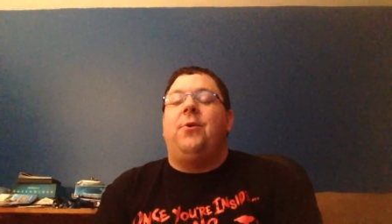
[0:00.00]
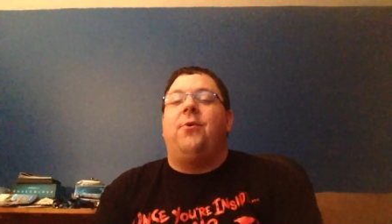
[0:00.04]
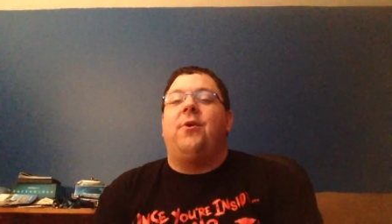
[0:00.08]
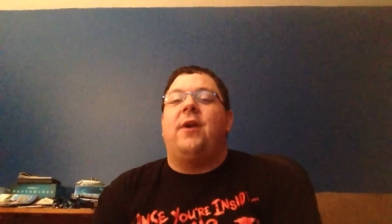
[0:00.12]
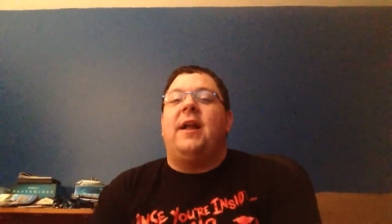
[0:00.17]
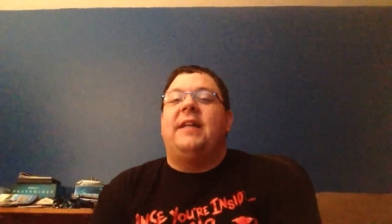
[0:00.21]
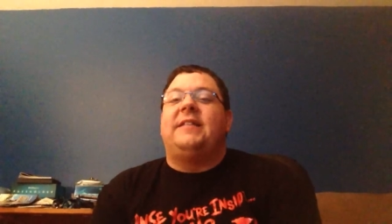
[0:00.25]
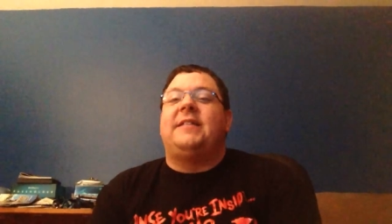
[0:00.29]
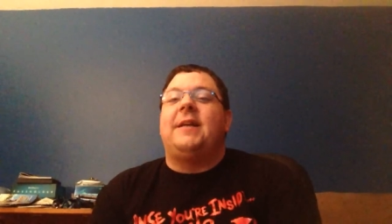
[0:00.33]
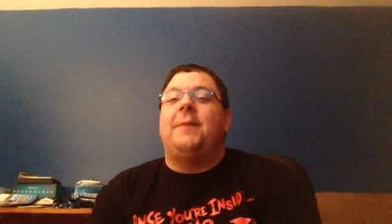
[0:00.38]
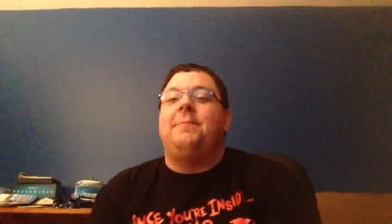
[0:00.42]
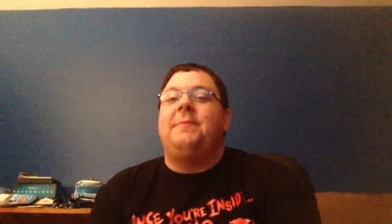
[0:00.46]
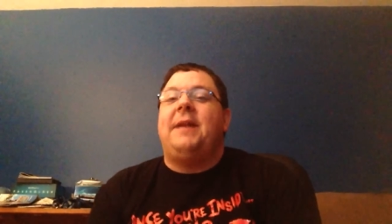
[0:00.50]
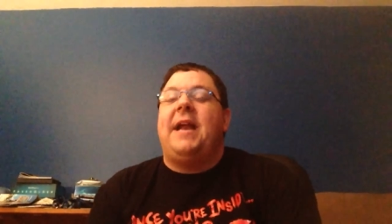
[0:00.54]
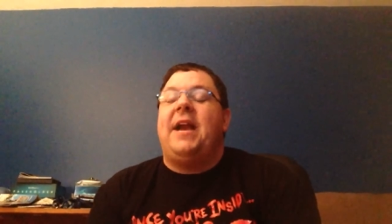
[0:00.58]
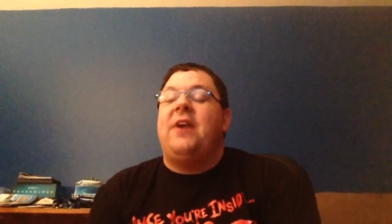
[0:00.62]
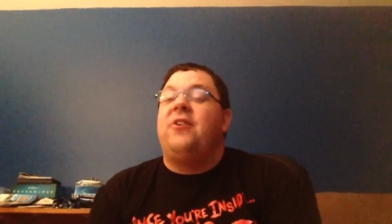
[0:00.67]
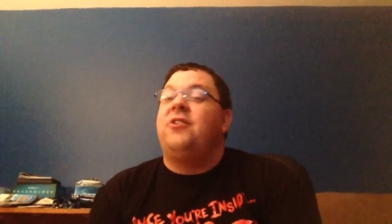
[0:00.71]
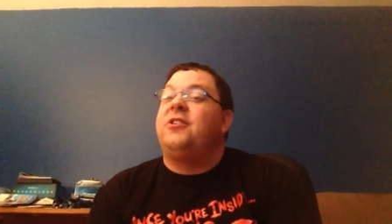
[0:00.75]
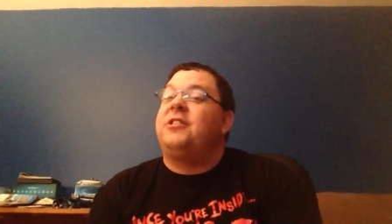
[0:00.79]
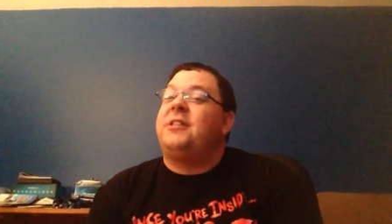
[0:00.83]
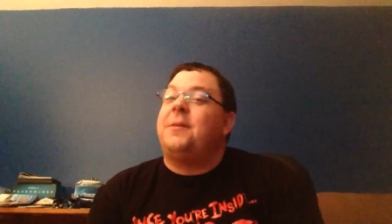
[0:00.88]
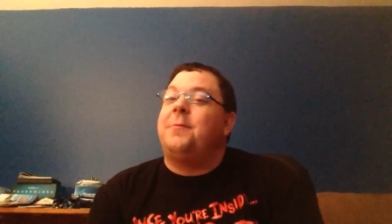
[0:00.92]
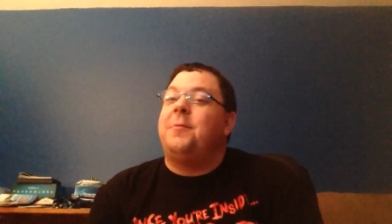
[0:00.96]
Horror Nights
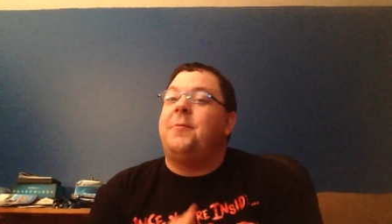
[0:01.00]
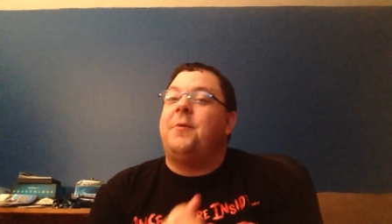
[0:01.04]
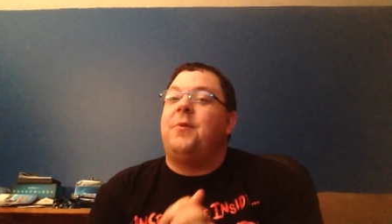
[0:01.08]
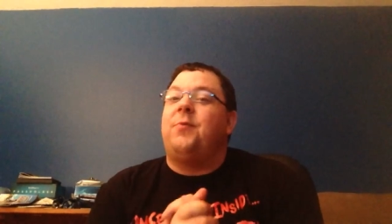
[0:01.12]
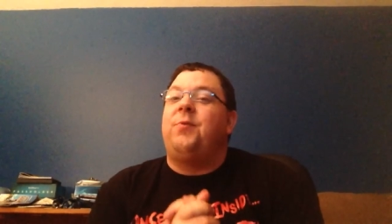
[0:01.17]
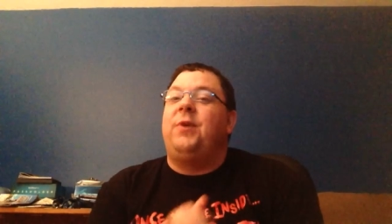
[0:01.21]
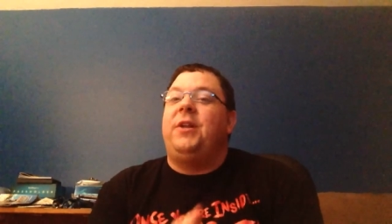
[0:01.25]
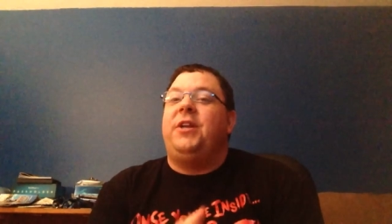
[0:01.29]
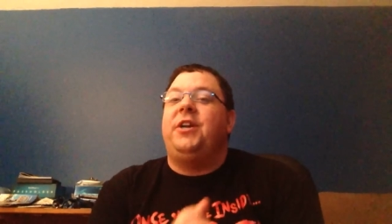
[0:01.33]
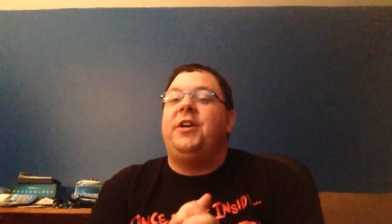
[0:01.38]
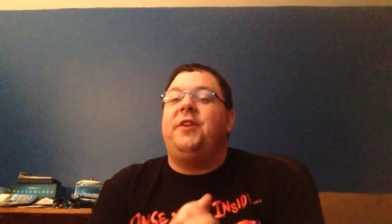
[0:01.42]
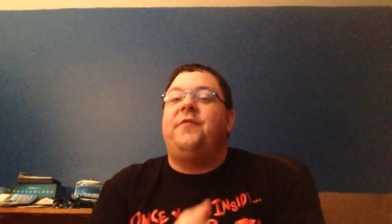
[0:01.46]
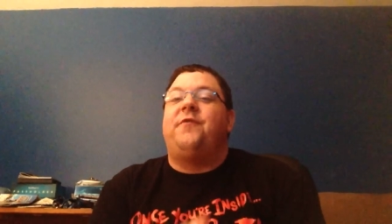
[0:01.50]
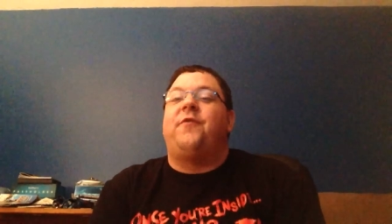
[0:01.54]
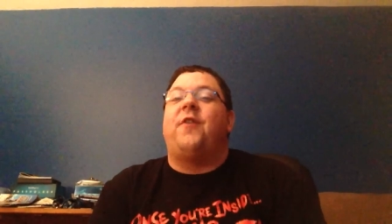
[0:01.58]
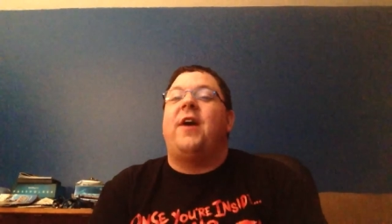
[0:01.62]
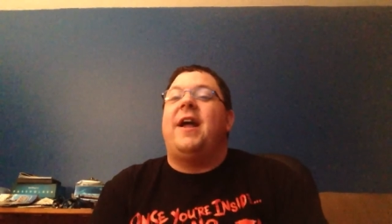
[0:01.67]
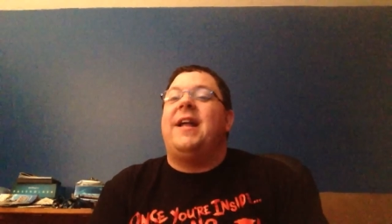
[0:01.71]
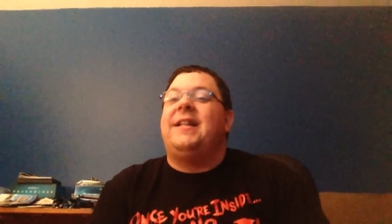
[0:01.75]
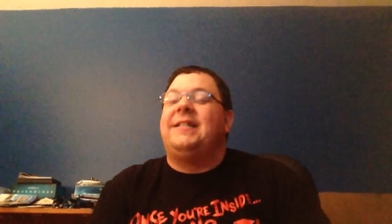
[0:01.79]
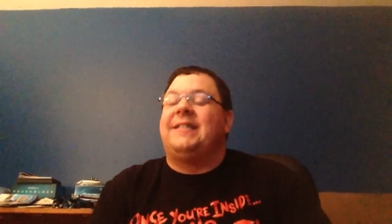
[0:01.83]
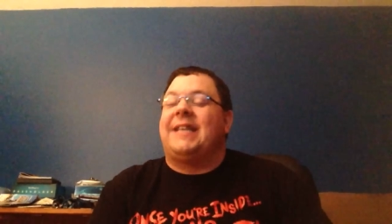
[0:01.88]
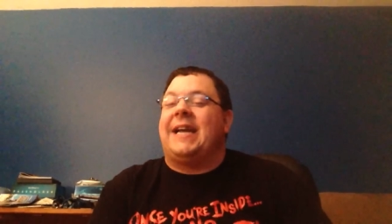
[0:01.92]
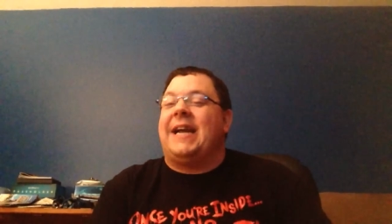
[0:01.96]
updaters, some of my really good
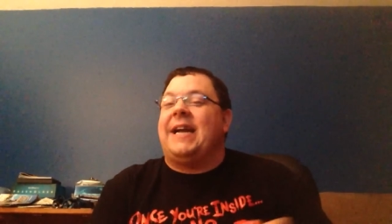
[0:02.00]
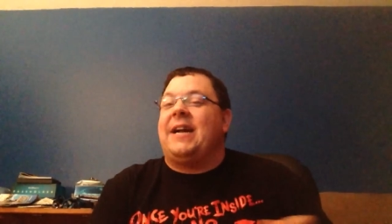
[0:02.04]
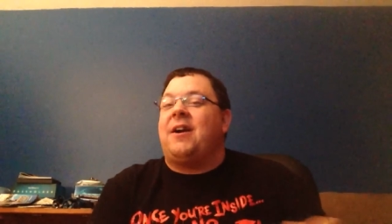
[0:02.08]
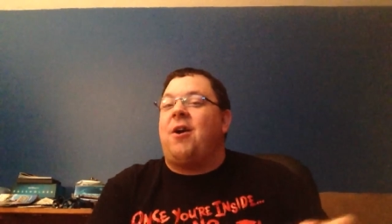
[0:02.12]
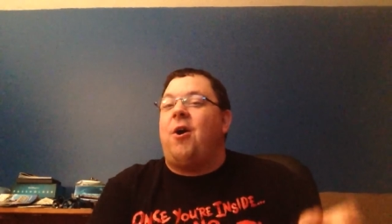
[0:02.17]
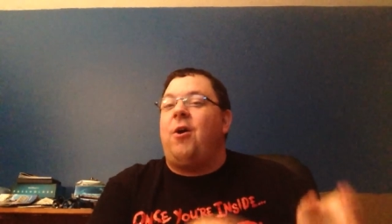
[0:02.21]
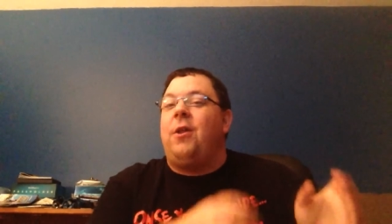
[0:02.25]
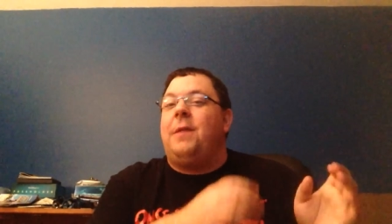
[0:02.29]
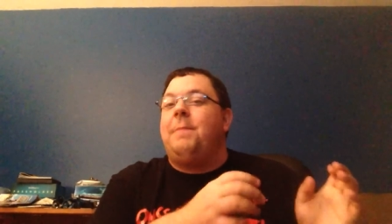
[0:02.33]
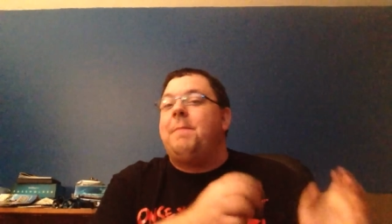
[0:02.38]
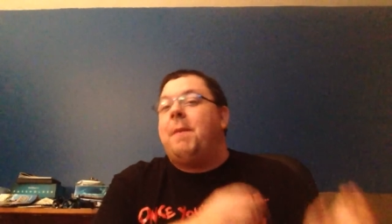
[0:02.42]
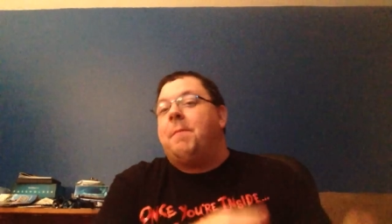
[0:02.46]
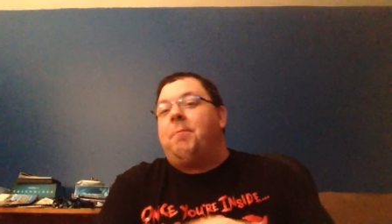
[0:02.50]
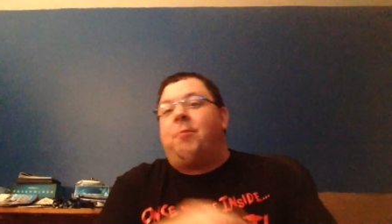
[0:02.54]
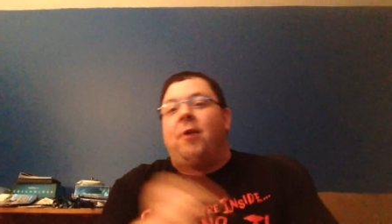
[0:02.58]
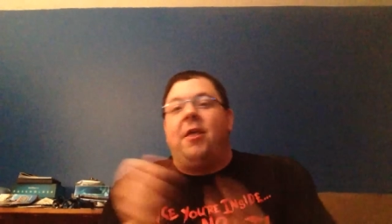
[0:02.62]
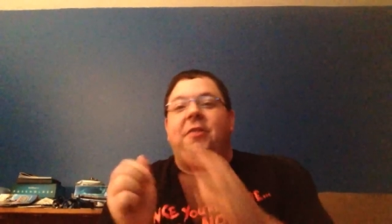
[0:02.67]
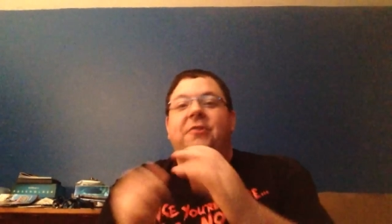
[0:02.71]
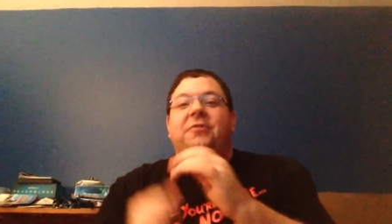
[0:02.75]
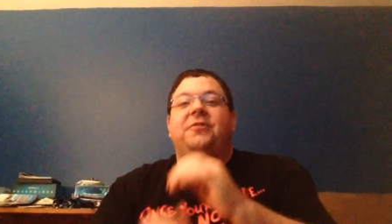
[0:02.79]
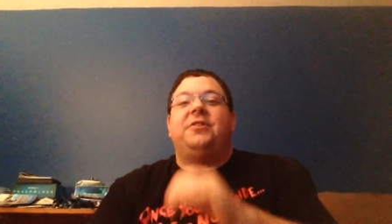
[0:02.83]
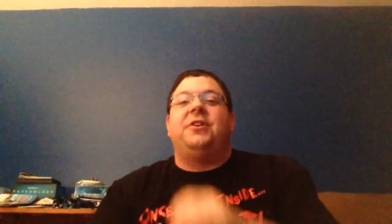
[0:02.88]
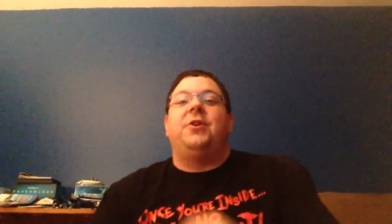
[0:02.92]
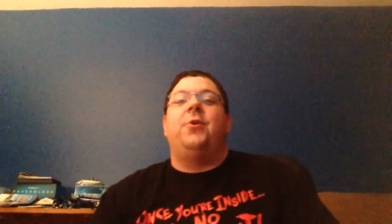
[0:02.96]
friends, like I call them my
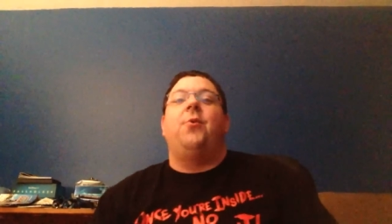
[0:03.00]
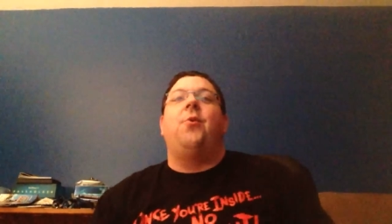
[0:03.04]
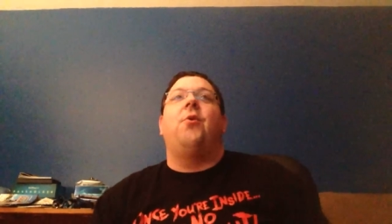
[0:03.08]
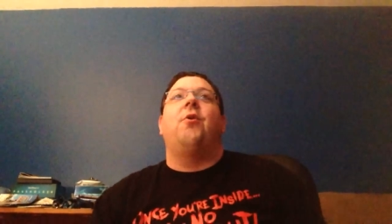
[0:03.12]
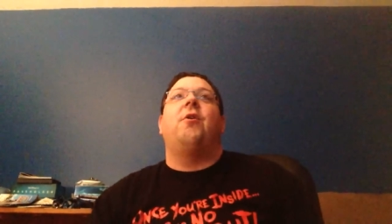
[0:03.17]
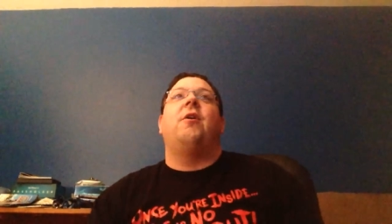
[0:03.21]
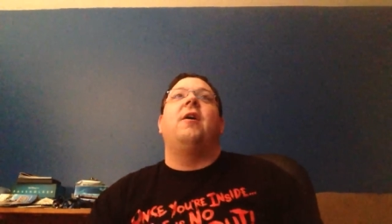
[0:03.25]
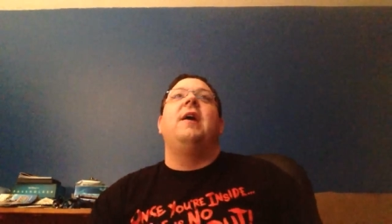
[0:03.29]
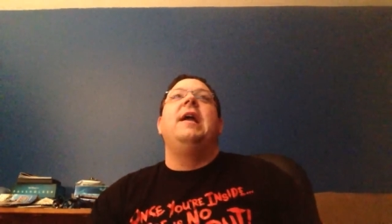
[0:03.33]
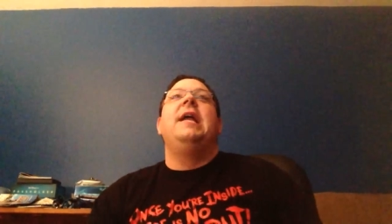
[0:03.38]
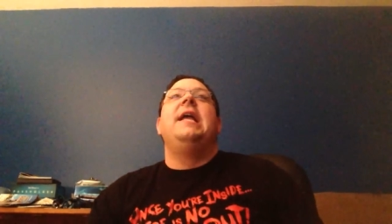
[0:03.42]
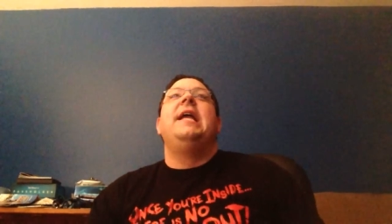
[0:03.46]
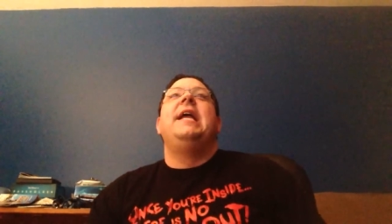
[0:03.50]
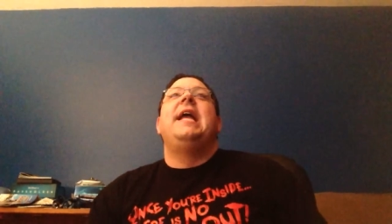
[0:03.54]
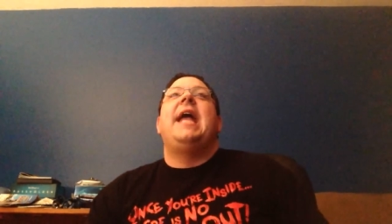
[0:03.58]
brothers in horror,